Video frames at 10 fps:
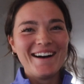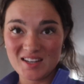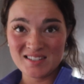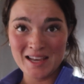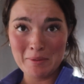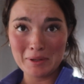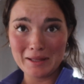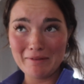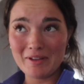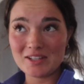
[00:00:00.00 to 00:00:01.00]
just can't
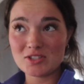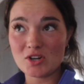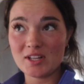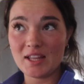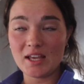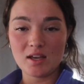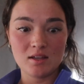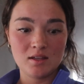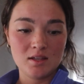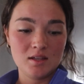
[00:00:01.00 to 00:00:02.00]
believe like it's already like
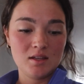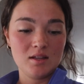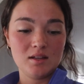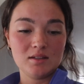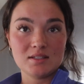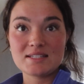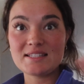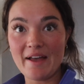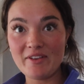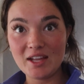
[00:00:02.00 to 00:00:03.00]

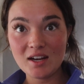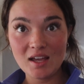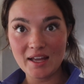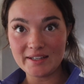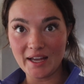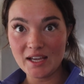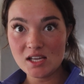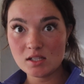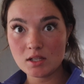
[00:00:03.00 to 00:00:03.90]
7 at night.